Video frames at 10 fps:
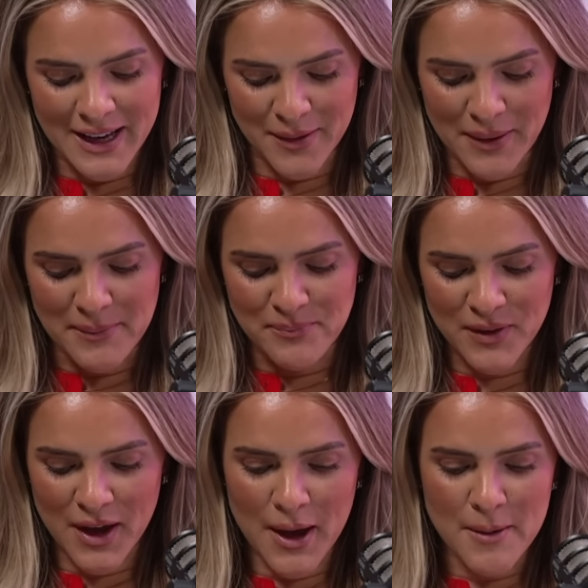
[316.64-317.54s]
anyway,
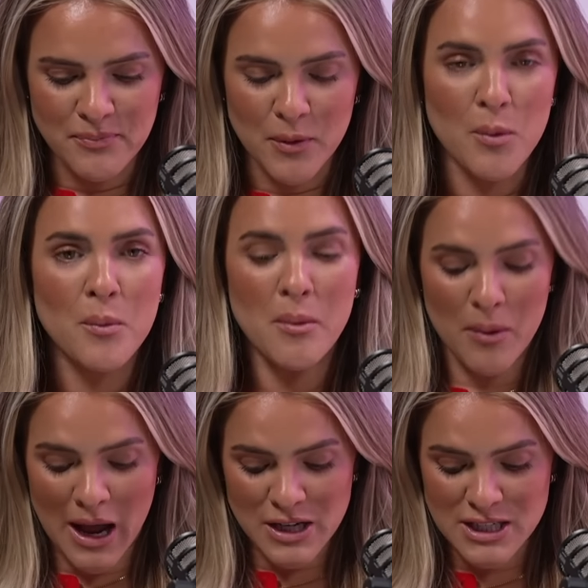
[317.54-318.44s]
um, we
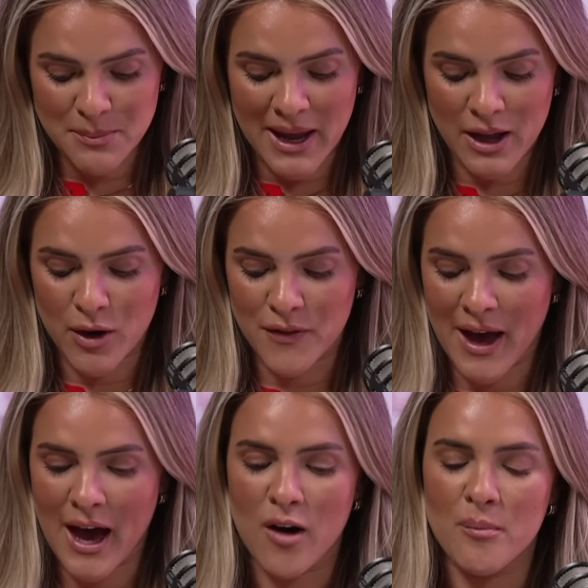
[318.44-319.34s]
were actually debating cutting
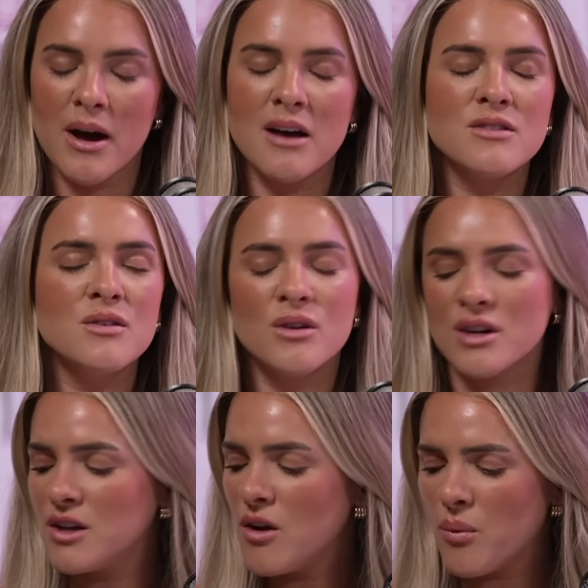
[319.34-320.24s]
that out, but I
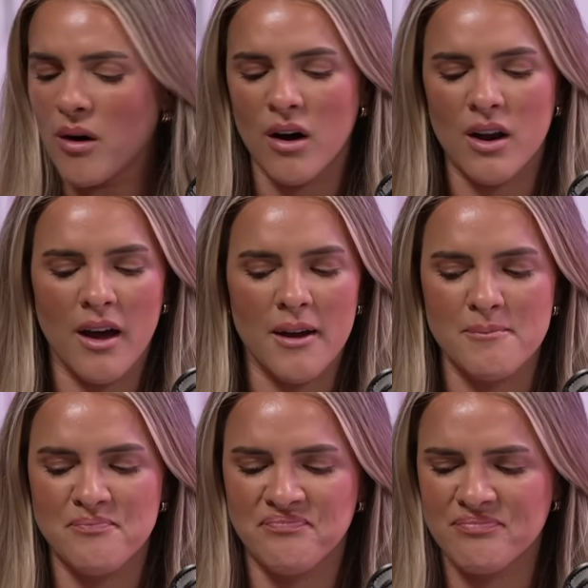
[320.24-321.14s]
thought, you know what, like.